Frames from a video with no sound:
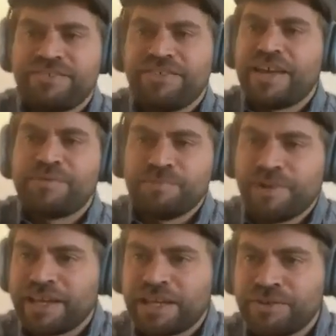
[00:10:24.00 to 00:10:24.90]
just have some
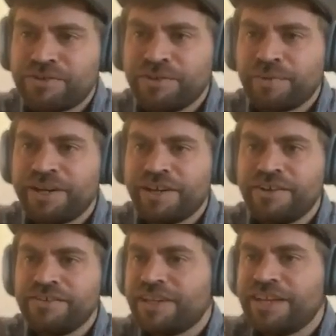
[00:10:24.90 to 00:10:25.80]
light coming through the
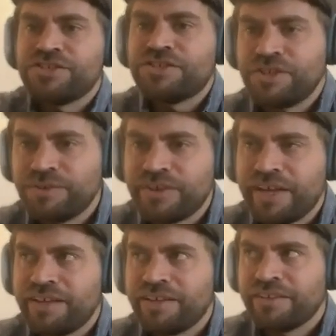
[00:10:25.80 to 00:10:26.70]
windows and let's just shoot it.